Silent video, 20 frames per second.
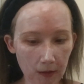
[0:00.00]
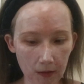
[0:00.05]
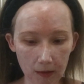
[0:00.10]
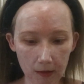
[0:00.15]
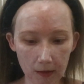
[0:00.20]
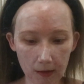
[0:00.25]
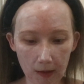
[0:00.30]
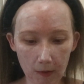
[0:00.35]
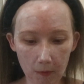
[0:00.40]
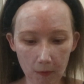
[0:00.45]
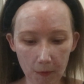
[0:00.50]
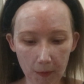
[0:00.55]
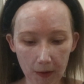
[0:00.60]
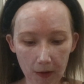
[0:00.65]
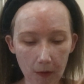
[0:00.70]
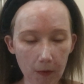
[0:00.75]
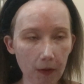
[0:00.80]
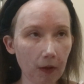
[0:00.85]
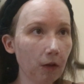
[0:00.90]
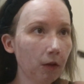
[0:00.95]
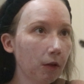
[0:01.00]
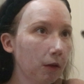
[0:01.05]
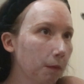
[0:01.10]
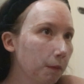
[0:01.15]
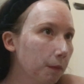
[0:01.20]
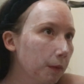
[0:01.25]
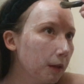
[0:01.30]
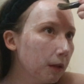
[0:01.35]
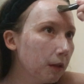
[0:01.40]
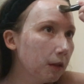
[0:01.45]
because that will be going
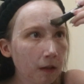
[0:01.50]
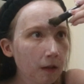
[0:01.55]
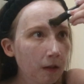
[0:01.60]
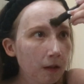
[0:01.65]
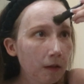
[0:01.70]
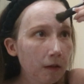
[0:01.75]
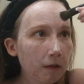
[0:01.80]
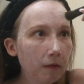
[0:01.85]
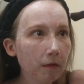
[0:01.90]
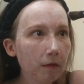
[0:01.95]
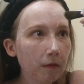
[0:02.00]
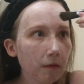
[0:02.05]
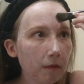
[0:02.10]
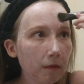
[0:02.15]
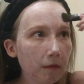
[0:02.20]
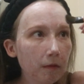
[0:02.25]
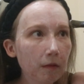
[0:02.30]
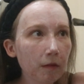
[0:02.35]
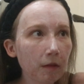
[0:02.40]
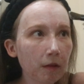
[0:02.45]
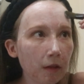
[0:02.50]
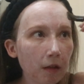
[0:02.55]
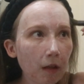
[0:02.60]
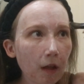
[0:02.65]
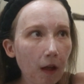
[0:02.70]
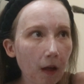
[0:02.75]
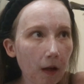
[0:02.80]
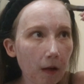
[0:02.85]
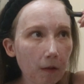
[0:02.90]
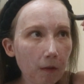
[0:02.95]
up.
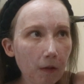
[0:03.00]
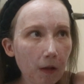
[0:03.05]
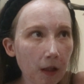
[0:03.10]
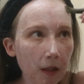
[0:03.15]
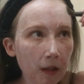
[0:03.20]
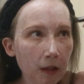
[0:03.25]
So